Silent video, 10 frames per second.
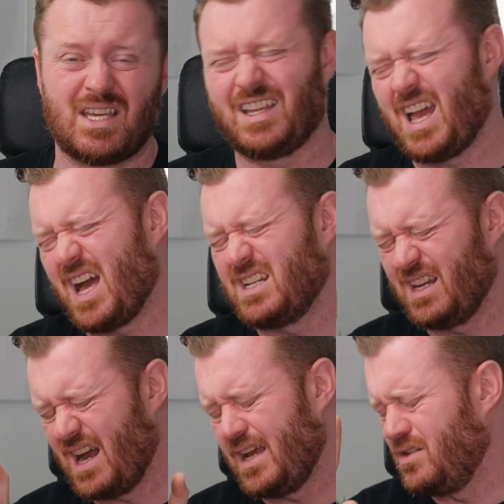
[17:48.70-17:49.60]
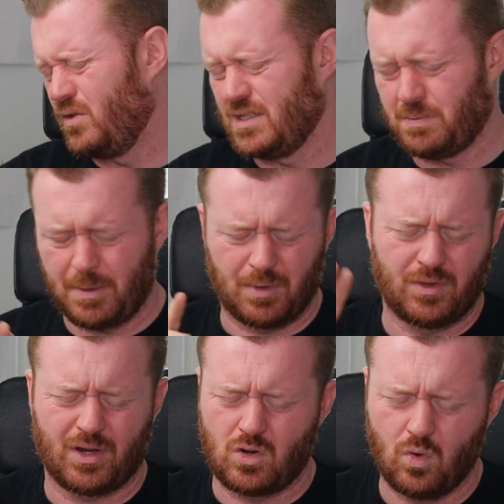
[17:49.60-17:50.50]
be saying, no, no, no, I know these people,
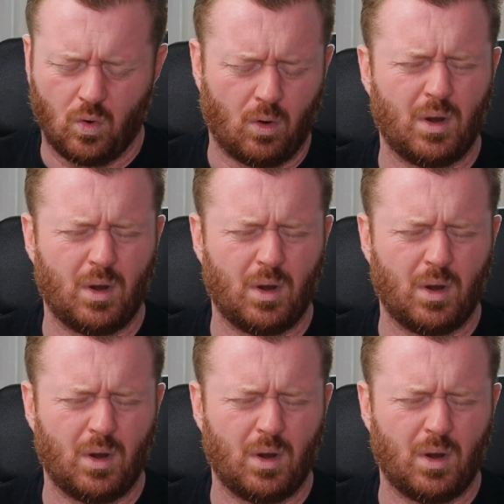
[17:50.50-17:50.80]
they're cool.